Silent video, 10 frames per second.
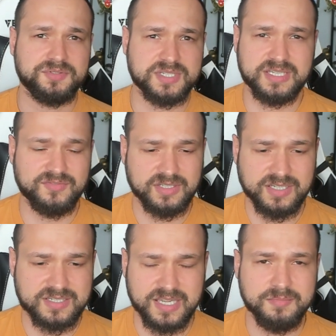You're just giving
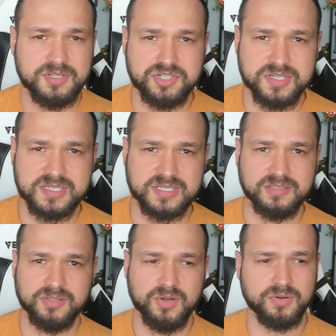us images
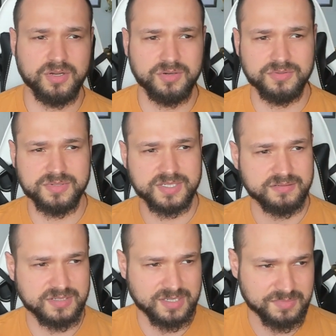and logos
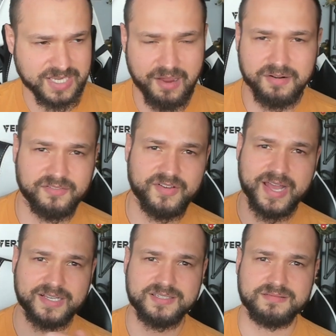and some sound
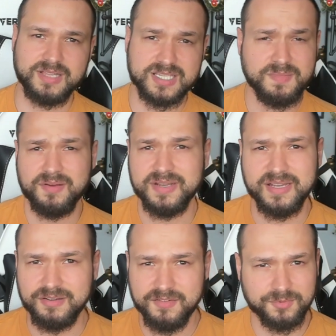effects, and that's about
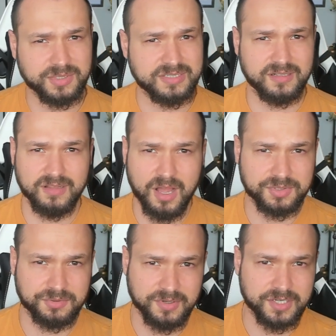it. You haven't really done a lot
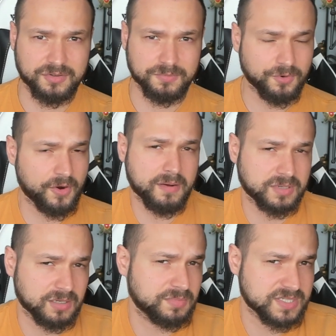with the Creative Crew program. I'm
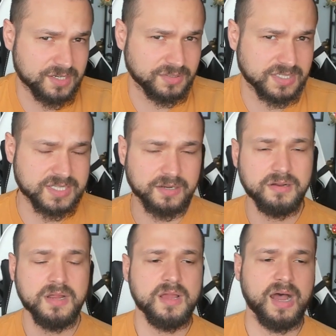going to be serious there.